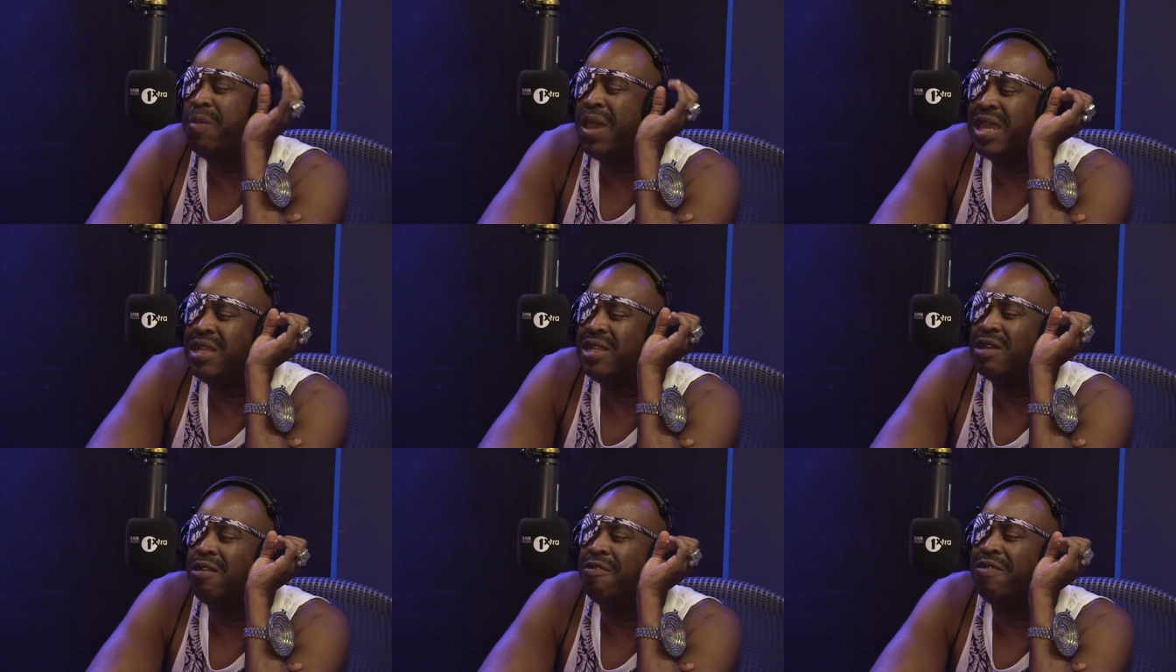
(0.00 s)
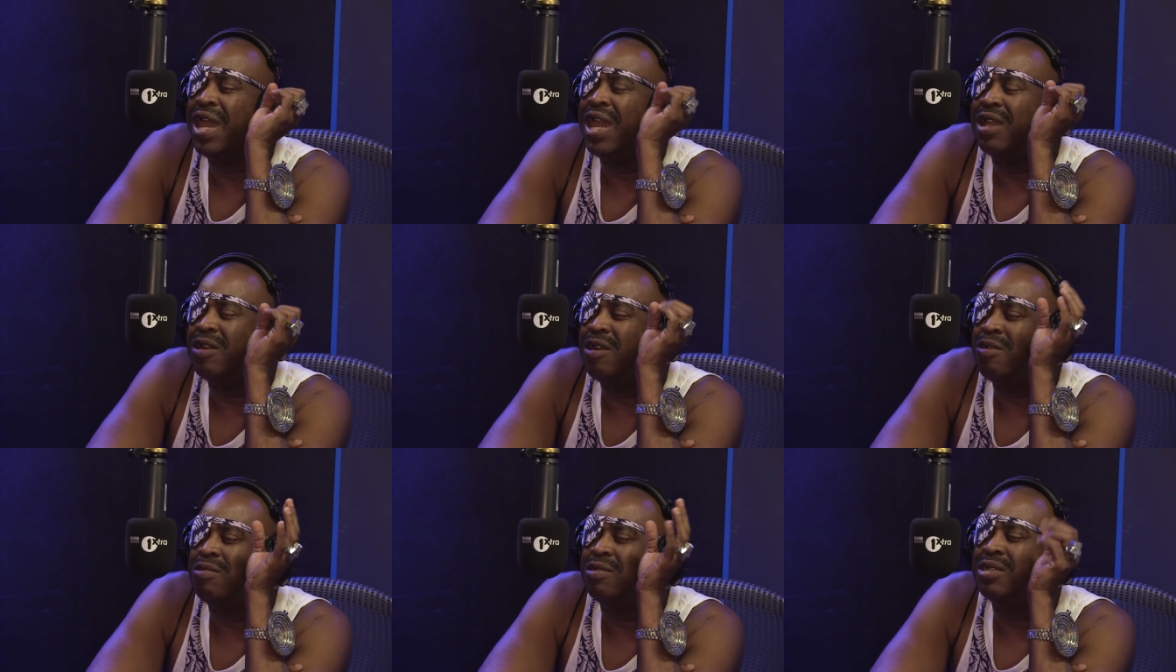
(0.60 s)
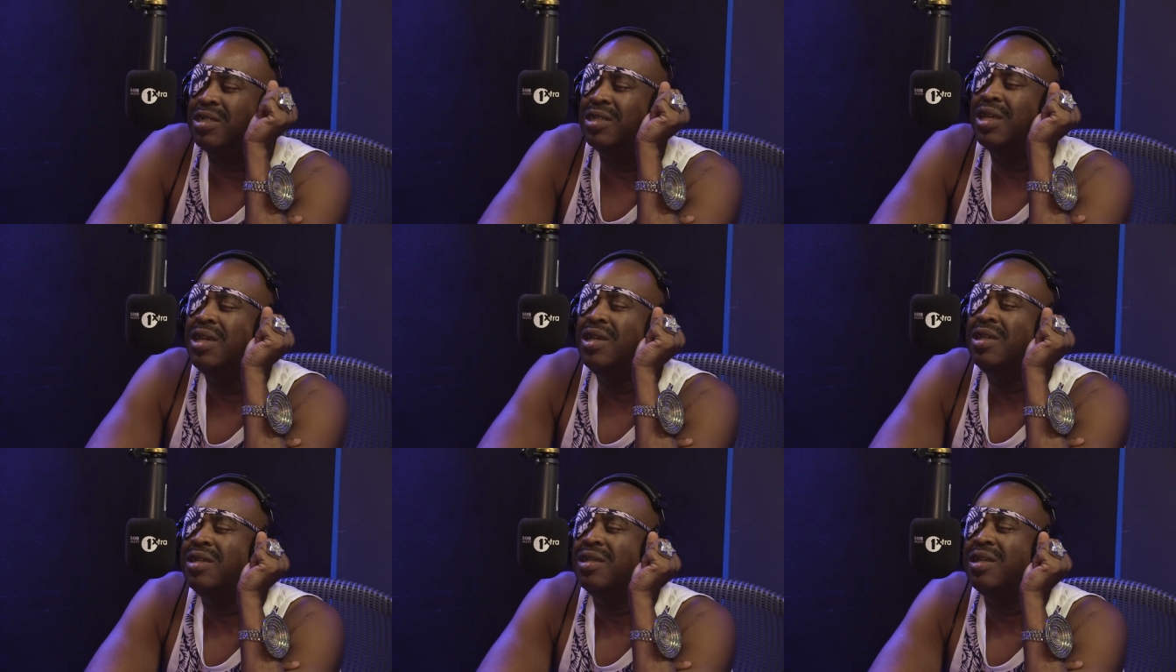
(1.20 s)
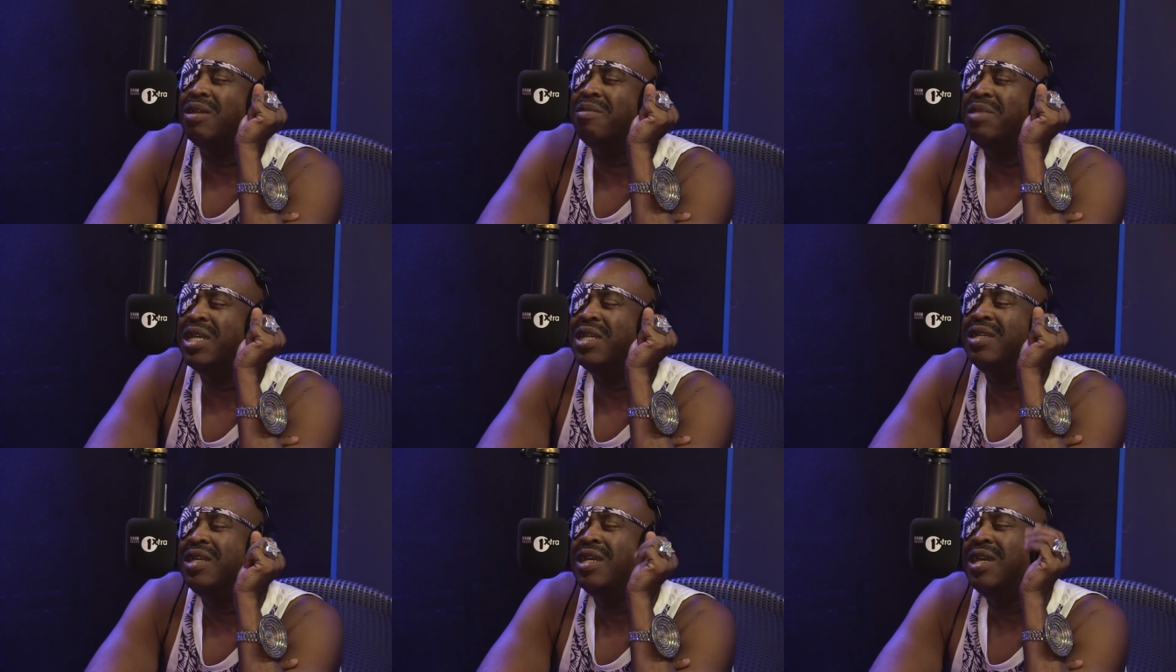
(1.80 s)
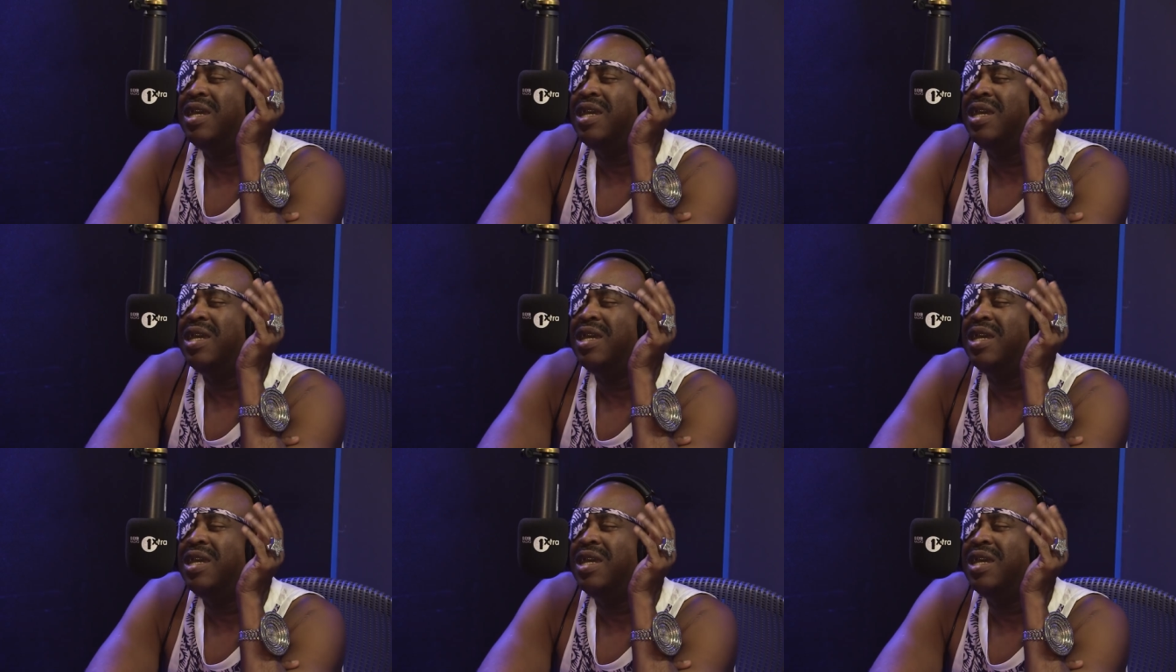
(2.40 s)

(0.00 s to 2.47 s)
painting your Van Goghs. You know what I mean?